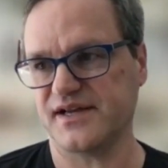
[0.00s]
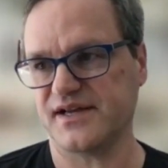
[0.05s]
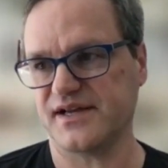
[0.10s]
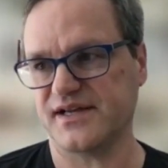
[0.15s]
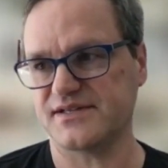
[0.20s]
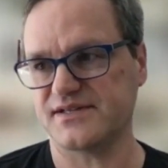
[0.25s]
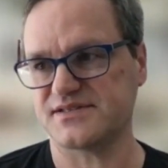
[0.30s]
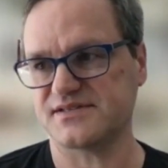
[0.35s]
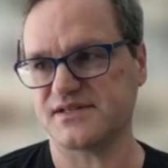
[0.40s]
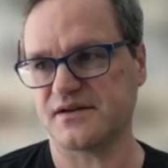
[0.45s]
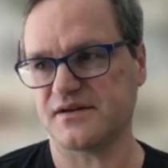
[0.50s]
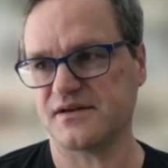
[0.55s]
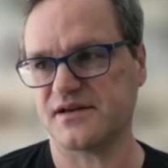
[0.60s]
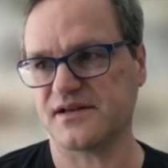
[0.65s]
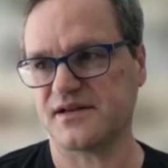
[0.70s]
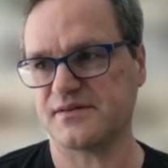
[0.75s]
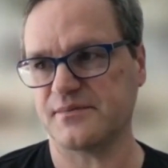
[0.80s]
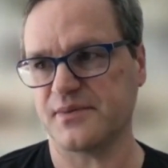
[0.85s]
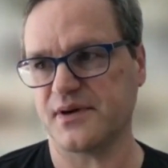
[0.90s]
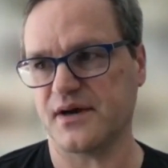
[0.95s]
I kind of started
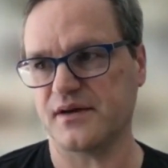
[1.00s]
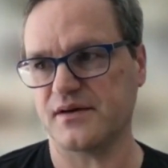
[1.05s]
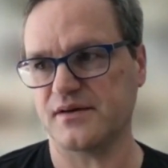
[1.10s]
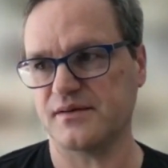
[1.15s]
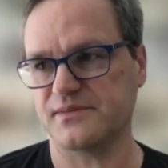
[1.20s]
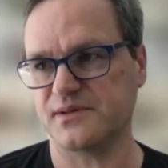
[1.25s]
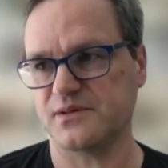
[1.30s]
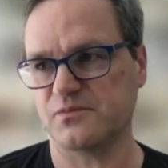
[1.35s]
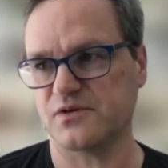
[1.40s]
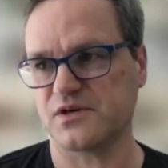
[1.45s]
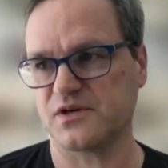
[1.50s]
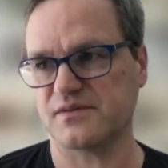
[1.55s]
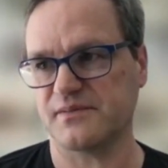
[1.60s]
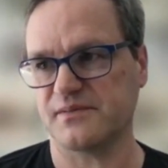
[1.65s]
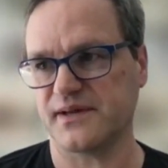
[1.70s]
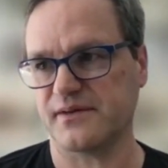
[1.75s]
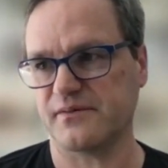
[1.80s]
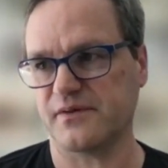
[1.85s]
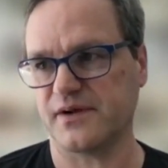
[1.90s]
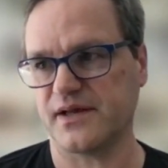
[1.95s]
at the bottom and worked
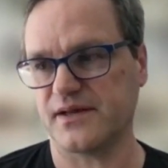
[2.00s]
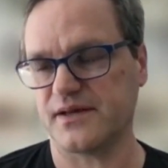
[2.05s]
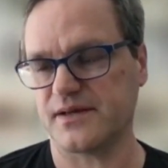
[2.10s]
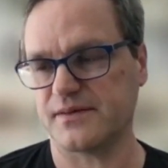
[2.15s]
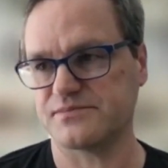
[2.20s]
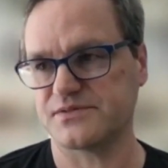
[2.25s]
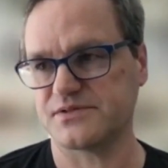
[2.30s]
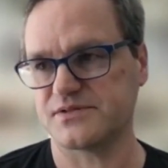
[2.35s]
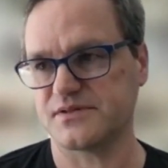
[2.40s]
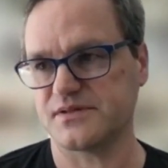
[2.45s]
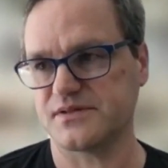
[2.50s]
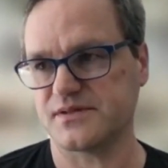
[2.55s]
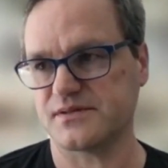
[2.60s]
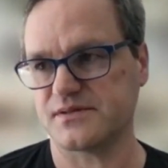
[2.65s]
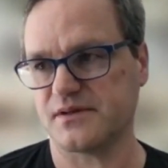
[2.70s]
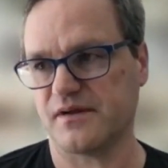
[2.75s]
my way up to